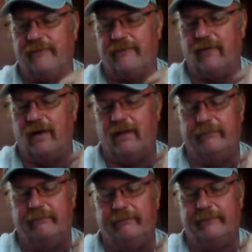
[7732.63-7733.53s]

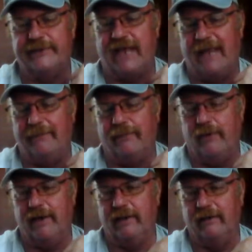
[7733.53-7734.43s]
from the
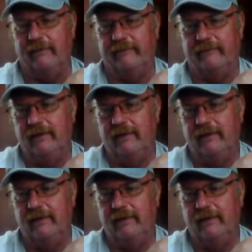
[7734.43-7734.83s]
standpoint of